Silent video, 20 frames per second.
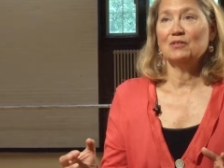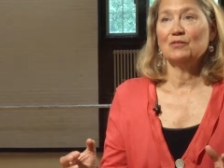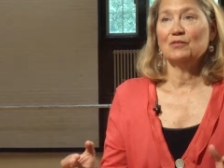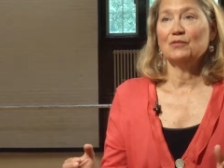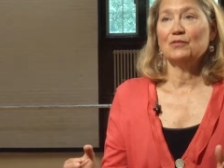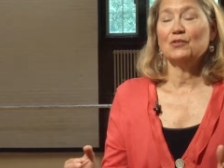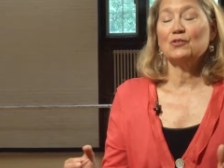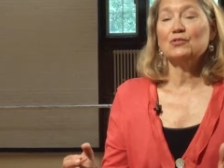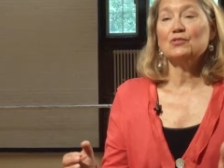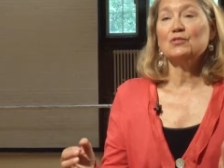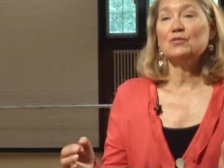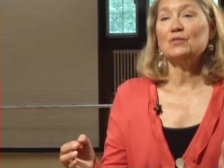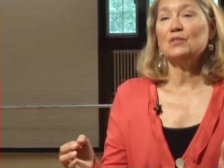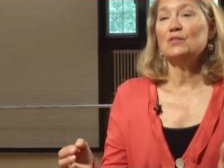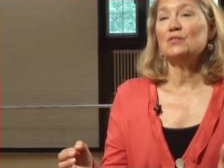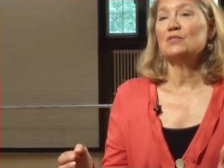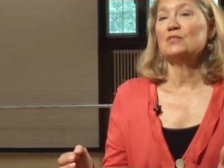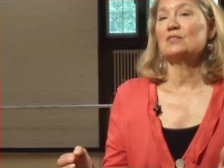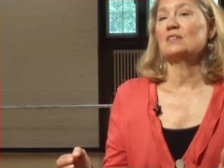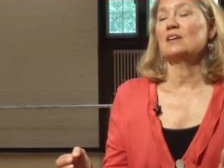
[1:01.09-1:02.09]
the first
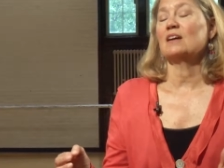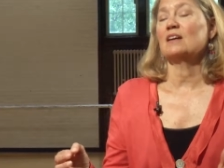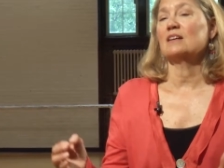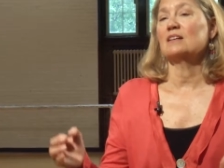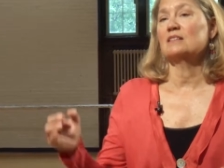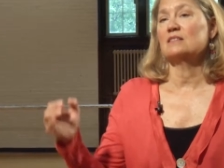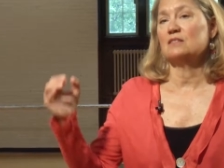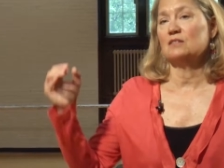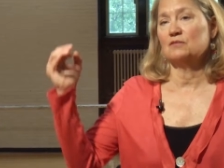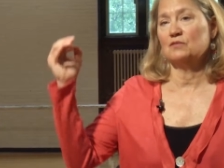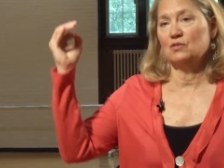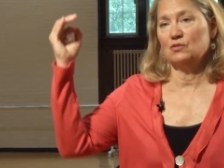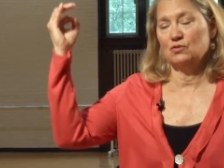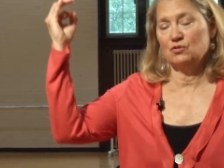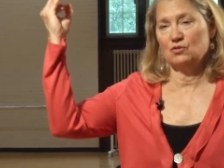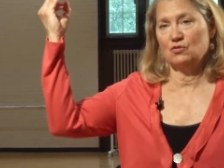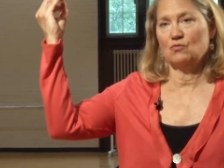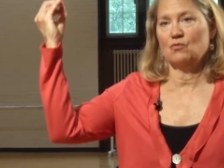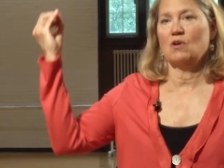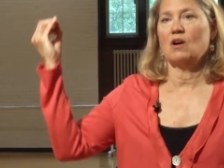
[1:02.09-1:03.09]
few seconds of
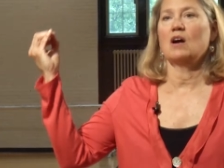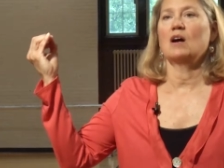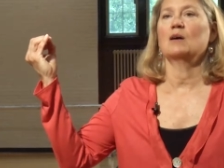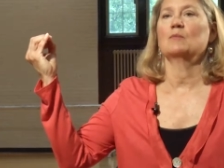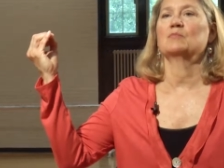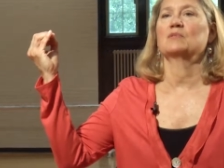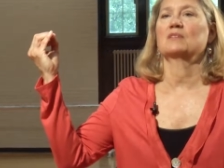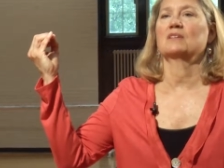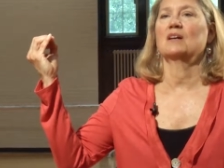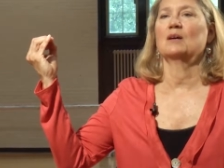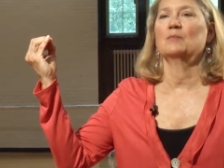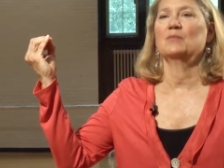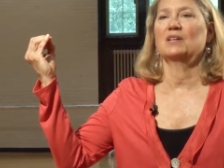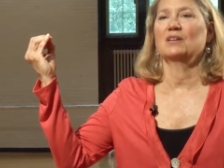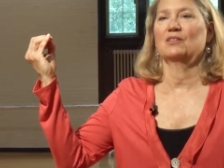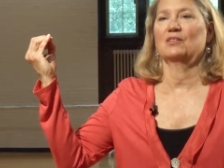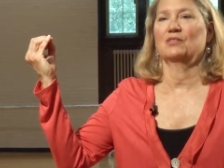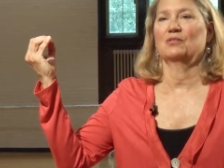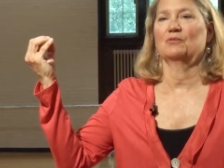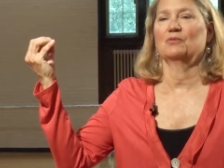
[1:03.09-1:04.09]
those drops
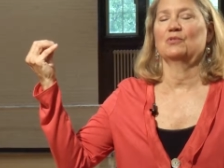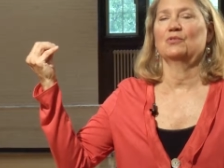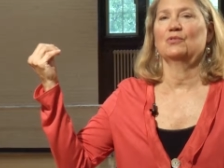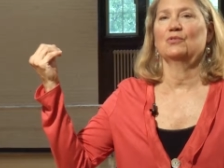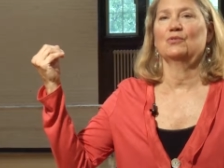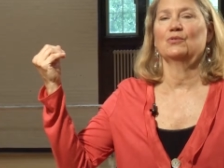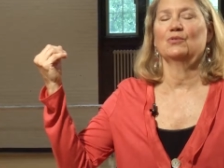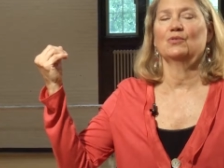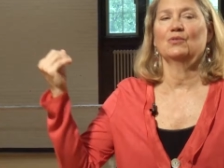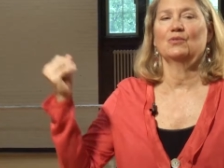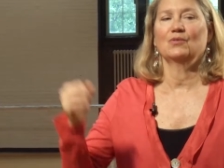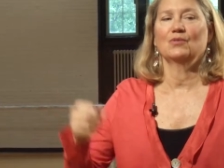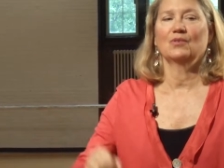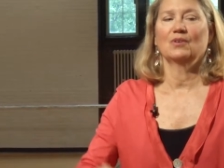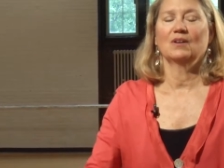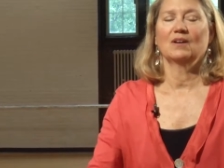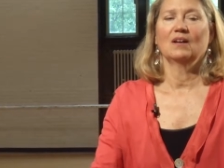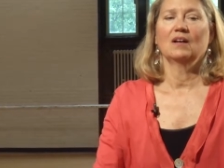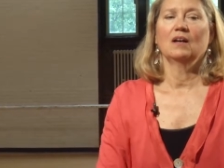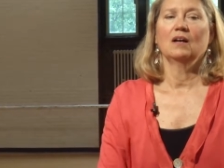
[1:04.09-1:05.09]
coming through,
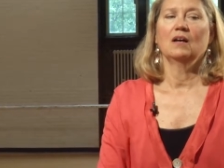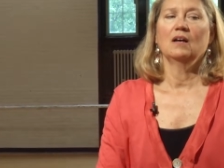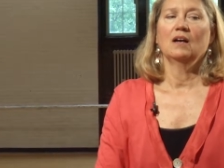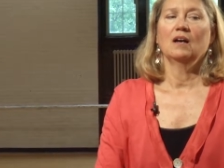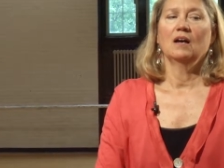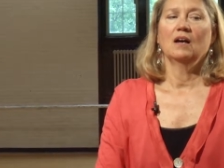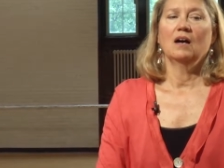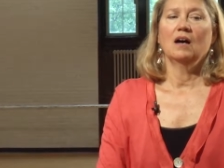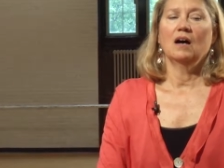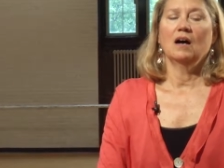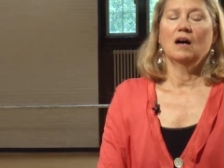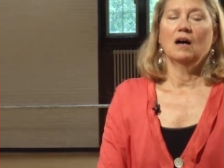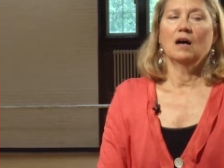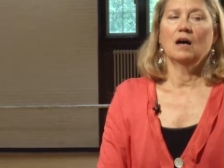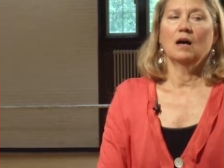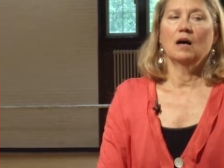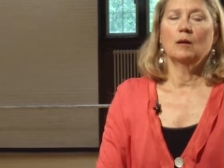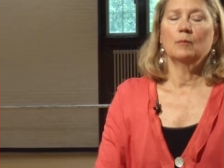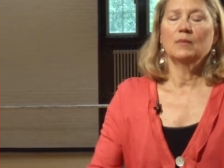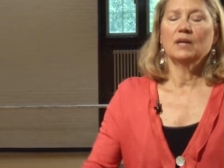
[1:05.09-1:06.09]

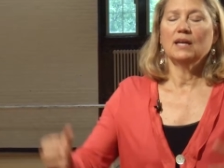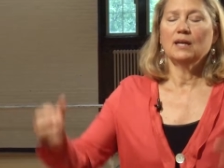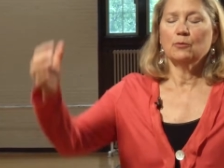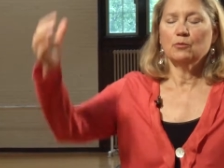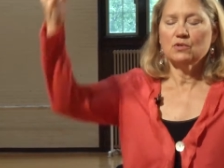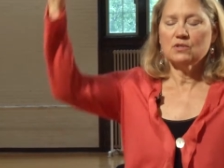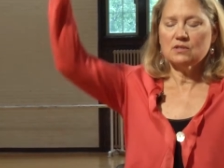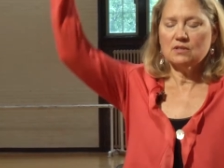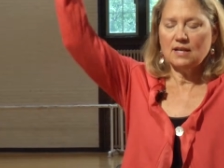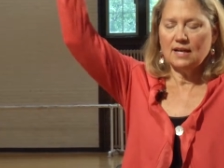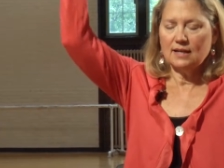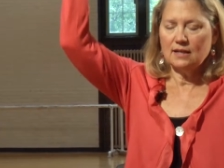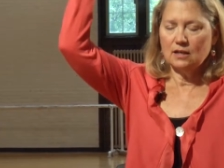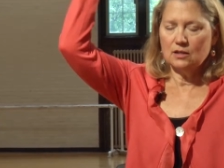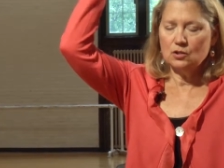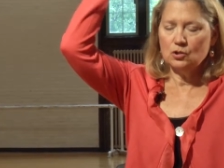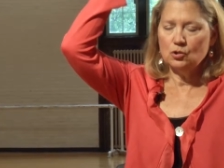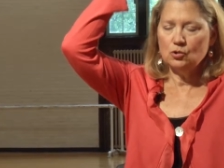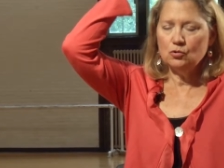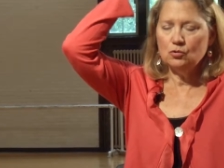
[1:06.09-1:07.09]
um, it was like a
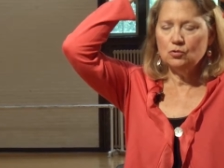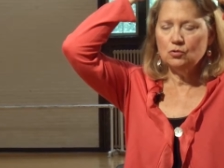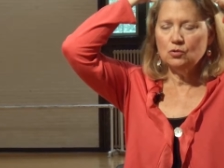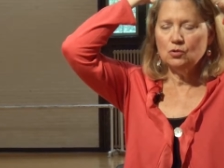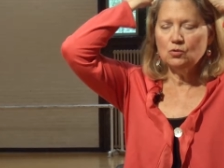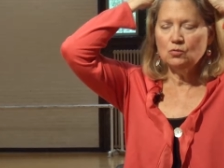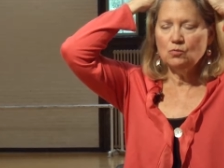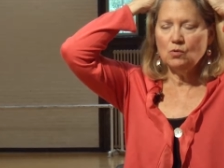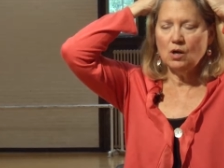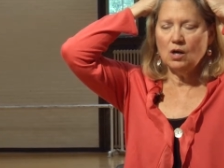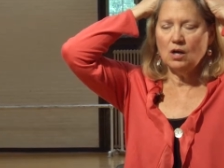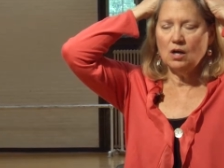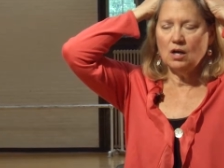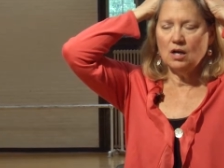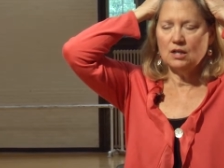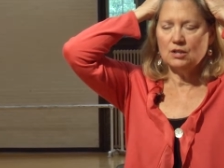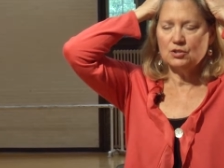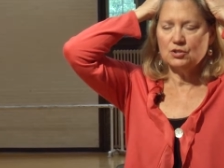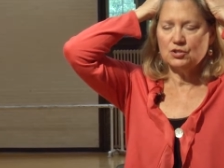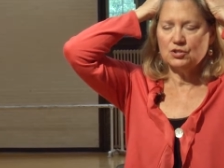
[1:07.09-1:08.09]
cool
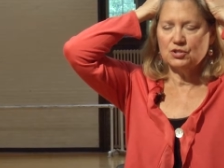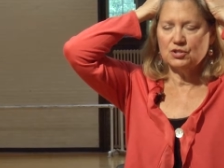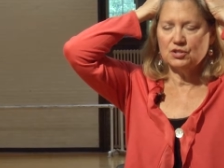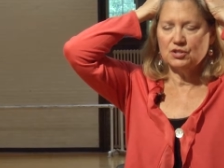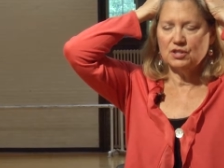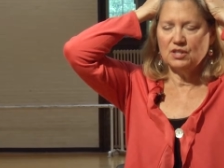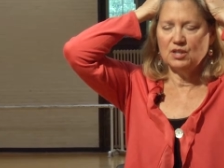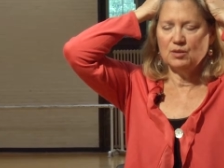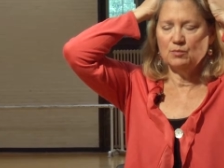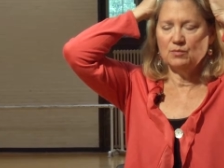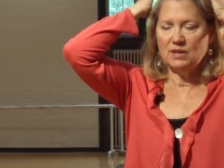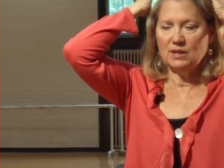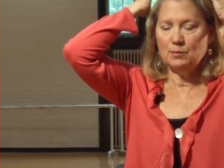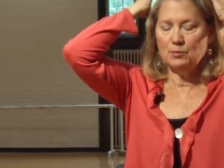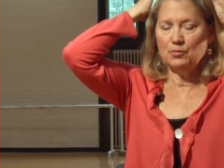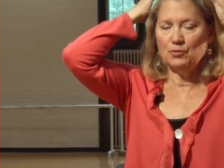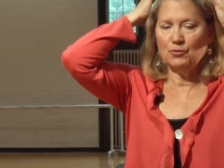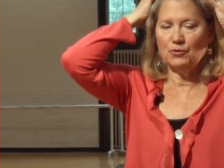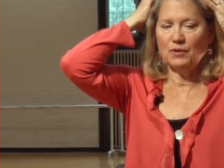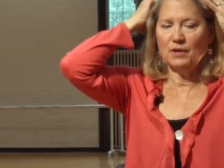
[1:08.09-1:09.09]
wash in my
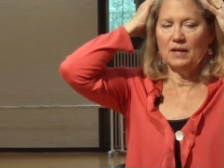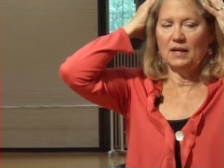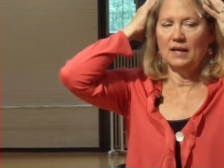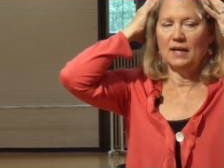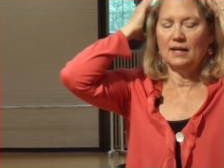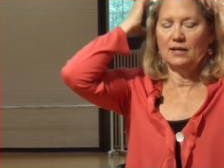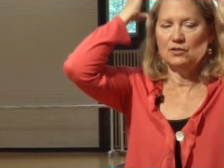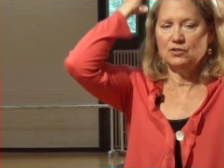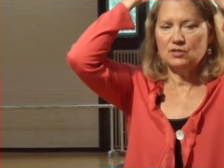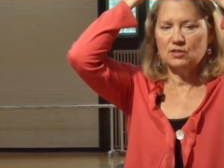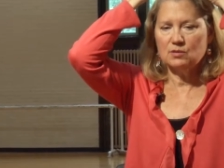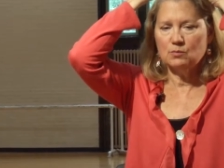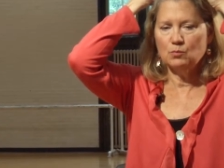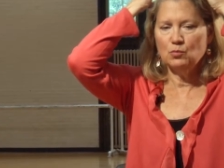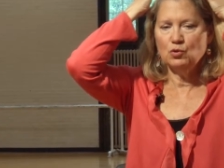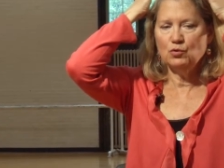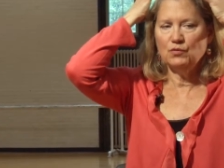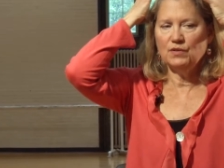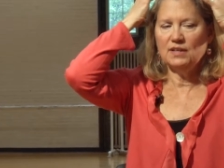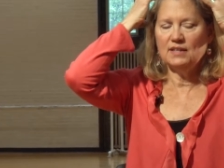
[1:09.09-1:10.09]
brain just
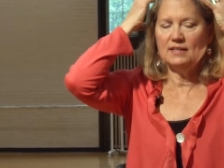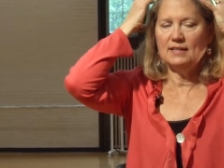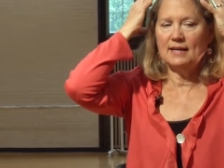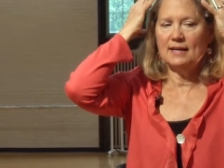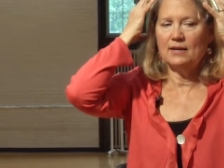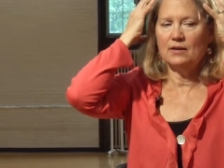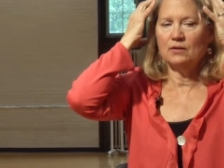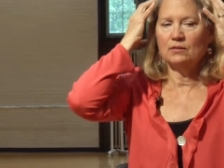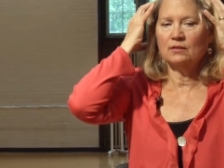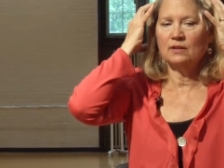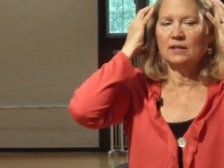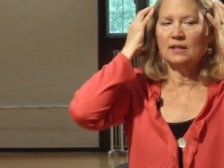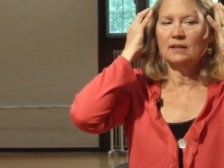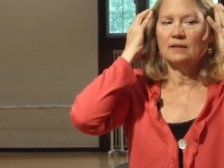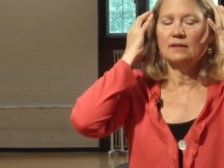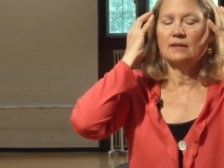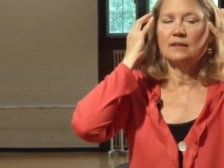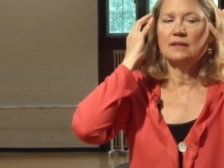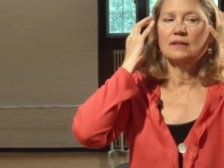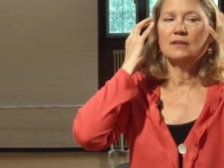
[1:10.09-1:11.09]
moving down
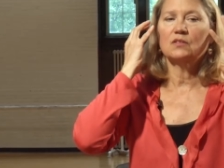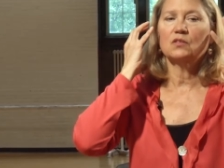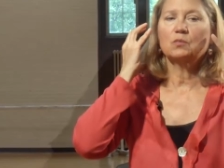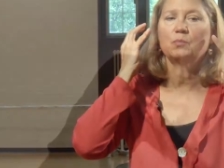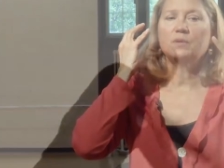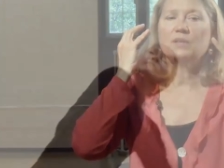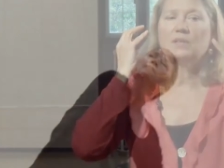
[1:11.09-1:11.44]
like this.